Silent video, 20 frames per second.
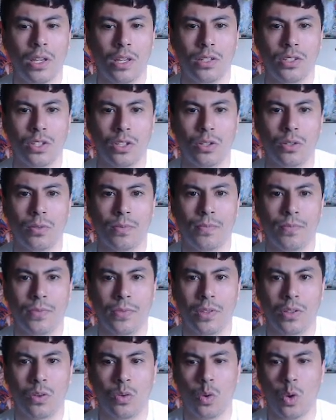So
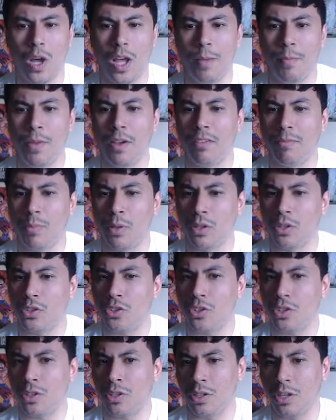quite a bit of
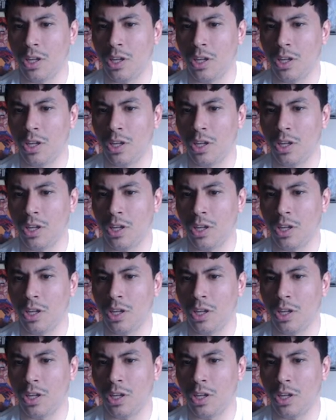push